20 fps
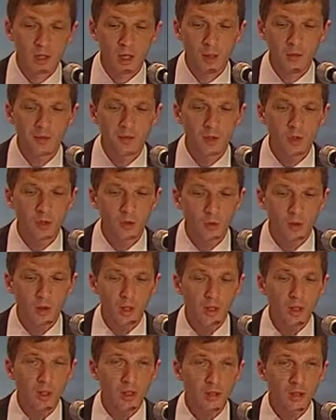forest
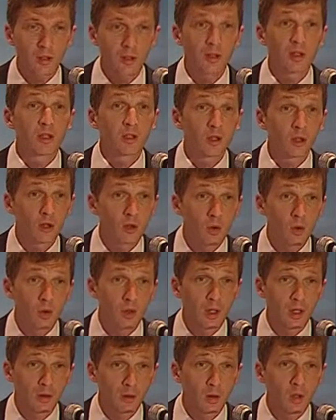geoinformation
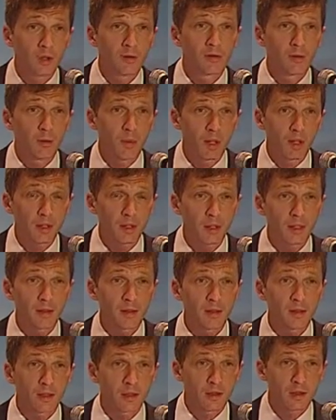system, and the red
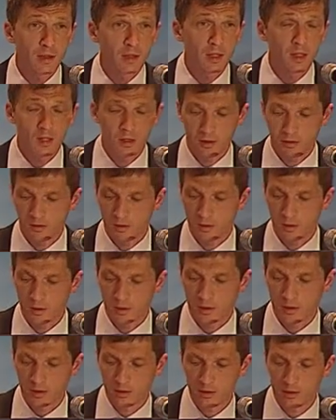color
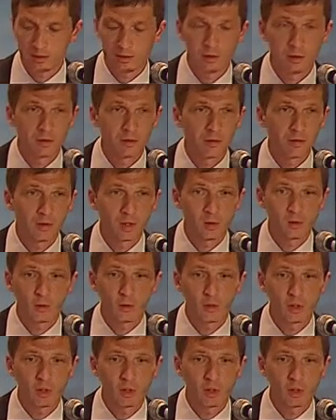shows the